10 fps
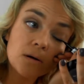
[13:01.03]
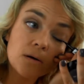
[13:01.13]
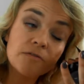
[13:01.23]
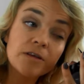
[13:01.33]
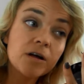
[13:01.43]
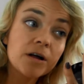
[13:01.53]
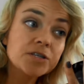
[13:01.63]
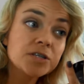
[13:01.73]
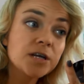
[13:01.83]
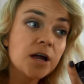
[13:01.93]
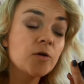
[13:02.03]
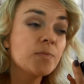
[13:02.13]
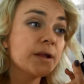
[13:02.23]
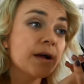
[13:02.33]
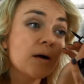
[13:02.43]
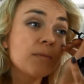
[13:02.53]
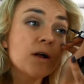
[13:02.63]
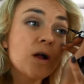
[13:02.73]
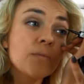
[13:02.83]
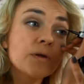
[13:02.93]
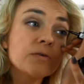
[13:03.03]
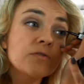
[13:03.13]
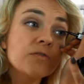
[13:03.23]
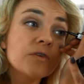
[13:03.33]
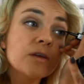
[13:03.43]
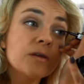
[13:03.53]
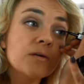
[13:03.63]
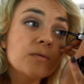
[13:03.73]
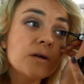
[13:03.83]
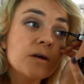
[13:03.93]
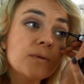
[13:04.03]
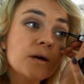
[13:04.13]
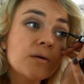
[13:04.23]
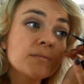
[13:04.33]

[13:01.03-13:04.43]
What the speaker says: of the eye just to open it up. But you'll see when I apply my